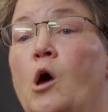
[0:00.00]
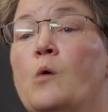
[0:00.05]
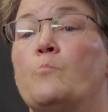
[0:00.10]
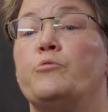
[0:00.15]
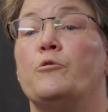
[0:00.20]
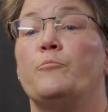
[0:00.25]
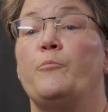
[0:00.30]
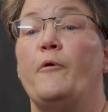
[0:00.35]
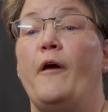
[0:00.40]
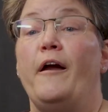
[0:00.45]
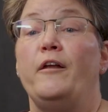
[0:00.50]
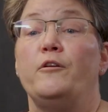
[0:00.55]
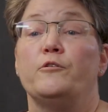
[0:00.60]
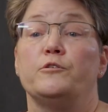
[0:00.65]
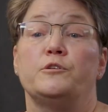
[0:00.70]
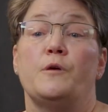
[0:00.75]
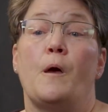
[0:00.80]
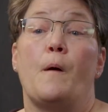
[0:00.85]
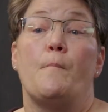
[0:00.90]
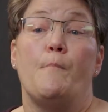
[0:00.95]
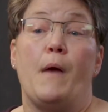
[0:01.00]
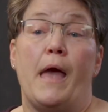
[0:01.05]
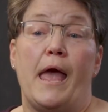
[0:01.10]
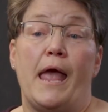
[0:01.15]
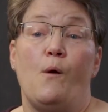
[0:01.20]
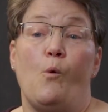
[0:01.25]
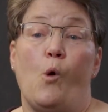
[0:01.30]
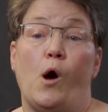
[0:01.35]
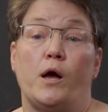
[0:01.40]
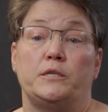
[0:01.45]
Providers
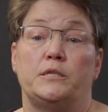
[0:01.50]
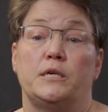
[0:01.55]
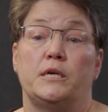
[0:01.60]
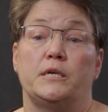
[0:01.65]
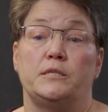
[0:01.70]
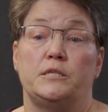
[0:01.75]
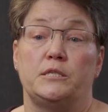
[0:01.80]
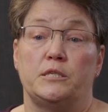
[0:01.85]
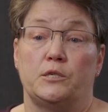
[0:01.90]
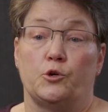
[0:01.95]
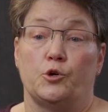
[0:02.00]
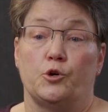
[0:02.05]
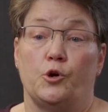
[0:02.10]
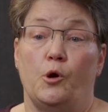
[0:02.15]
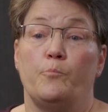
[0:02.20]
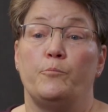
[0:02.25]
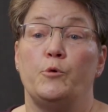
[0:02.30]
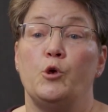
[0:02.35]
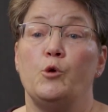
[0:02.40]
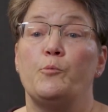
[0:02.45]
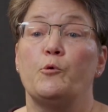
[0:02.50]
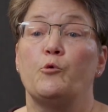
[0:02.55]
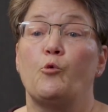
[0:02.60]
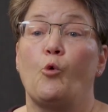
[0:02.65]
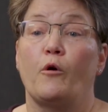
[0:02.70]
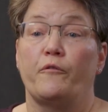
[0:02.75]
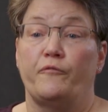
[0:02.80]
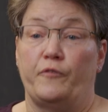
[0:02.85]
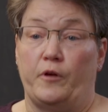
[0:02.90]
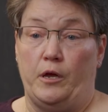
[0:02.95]
may want to consider
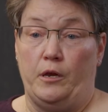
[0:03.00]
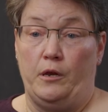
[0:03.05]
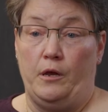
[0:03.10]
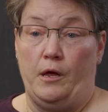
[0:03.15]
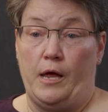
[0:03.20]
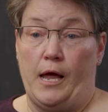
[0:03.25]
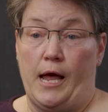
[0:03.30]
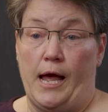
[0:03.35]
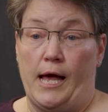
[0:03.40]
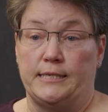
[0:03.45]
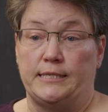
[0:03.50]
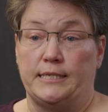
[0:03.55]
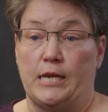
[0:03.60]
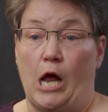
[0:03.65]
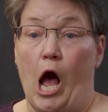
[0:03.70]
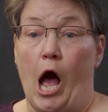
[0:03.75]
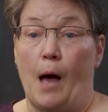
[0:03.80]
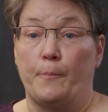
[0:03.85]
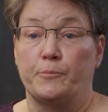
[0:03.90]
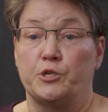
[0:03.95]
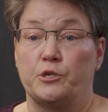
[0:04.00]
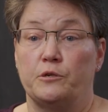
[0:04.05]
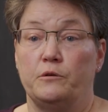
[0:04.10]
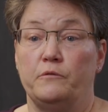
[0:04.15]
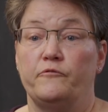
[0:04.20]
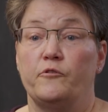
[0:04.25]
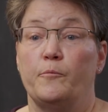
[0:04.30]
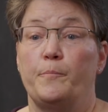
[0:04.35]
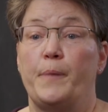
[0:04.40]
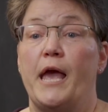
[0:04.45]
buprenorphine as an option
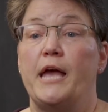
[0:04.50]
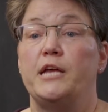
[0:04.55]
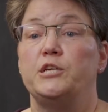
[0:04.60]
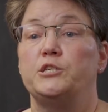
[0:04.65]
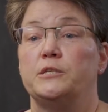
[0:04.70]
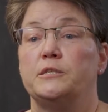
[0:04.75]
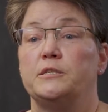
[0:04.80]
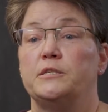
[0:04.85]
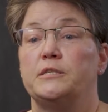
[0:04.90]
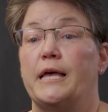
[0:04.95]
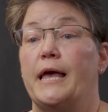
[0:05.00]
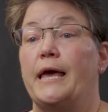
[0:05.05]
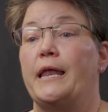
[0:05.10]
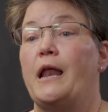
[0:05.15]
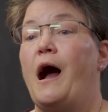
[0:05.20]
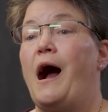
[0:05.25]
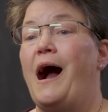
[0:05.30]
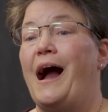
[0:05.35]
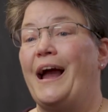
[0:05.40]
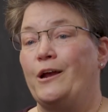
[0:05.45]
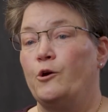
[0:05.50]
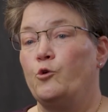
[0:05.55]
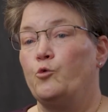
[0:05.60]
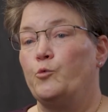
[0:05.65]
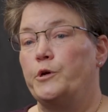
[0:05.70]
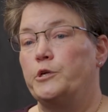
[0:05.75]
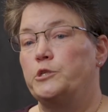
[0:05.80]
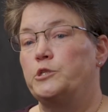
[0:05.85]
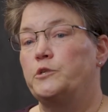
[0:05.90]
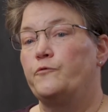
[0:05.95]
for patients at higher
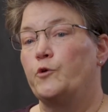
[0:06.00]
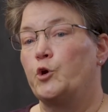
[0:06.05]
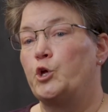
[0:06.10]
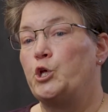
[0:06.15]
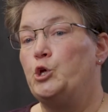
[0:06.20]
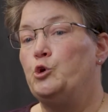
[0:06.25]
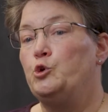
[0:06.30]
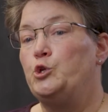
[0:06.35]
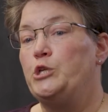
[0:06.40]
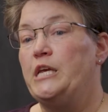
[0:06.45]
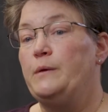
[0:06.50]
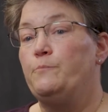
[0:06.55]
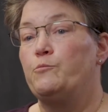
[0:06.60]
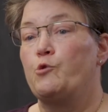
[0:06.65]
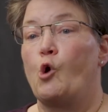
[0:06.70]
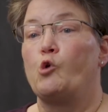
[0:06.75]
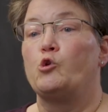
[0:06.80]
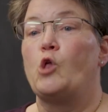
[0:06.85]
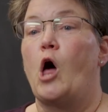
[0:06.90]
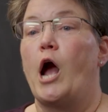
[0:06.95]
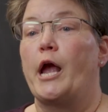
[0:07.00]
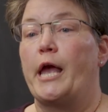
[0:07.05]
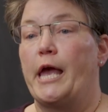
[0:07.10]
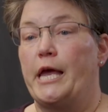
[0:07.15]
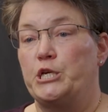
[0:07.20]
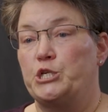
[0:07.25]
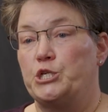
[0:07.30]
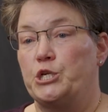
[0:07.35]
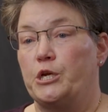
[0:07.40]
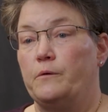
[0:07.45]
risk for QT
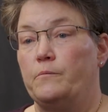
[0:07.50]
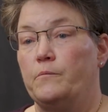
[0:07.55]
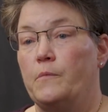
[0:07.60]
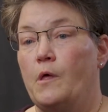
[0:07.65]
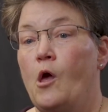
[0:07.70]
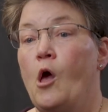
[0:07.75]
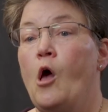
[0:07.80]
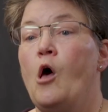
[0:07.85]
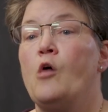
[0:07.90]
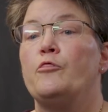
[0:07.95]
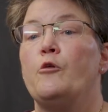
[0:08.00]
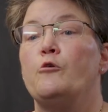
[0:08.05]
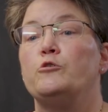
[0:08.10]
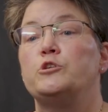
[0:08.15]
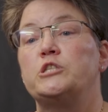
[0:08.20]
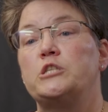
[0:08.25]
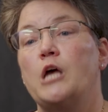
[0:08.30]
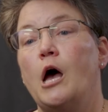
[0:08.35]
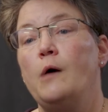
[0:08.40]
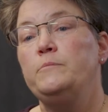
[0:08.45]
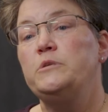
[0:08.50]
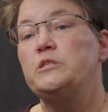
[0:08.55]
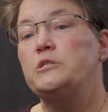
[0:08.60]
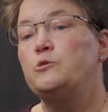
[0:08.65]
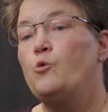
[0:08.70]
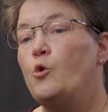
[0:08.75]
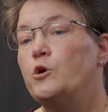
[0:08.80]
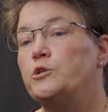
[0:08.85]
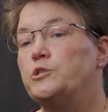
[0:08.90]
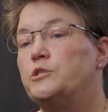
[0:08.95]
prolongation, though some
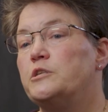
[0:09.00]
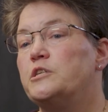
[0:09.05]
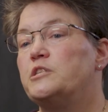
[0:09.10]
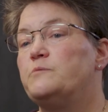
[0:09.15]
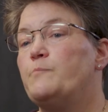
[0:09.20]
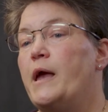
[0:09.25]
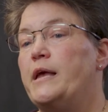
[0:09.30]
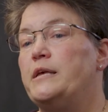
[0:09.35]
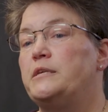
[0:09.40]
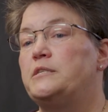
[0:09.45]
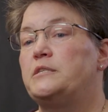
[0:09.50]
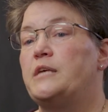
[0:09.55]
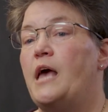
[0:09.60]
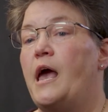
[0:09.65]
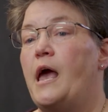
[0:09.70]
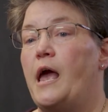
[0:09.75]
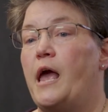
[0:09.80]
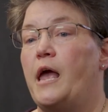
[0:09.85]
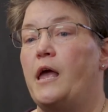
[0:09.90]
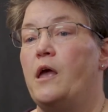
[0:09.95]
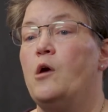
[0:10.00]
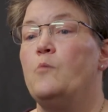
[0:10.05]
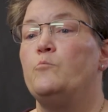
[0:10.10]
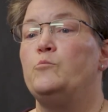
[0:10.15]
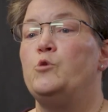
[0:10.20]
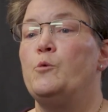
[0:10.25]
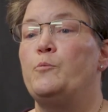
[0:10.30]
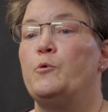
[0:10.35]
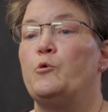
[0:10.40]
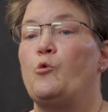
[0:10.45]
sources may say
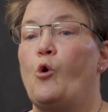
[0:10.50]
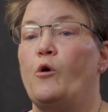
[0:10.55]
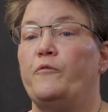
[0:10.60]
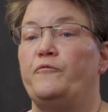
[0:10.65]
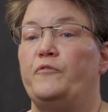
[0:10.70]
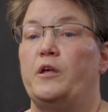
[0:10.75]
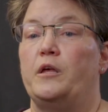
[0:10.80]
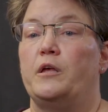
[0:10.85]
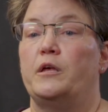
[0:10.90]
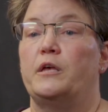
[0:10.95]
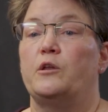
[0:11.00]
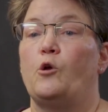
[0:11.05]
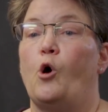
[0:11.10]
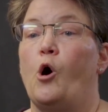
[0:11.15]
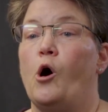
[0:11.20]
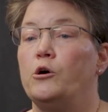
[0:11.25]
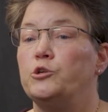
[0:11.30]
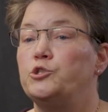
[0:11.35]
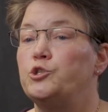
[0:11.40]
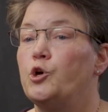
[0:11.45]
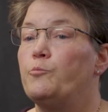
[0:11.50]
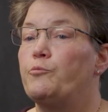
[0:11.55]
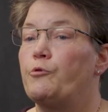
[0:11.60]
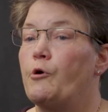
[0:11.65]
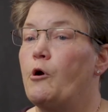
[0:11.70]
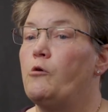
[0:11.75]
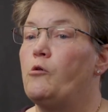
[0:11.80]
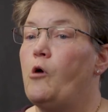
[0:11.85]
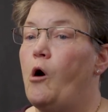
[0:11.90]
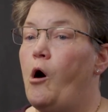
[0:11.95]
buprenorphine can also
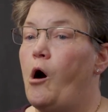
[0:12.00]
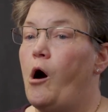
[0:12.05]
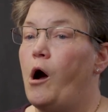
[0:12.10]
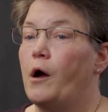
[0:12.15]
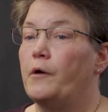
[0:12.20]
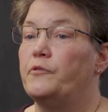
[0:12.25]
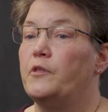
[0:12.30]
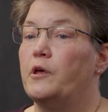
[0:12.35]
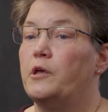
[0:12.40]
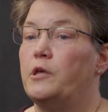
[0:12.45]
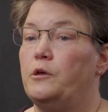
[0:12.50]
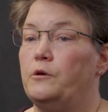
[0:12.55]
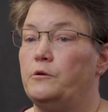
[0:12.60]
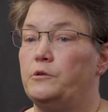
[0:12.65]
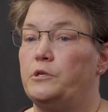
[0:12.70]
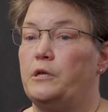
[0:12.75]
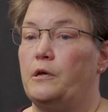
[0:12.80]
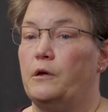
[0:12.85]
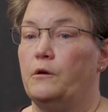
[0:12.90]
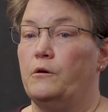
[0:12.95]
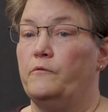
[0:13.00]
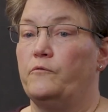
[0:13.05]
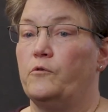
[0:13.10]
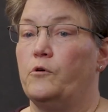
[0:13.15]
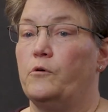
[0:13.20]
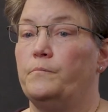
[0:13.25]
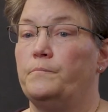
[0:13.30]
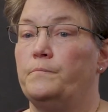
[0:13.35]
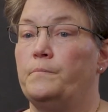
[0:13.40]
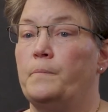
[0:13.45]
prolong the QT interval.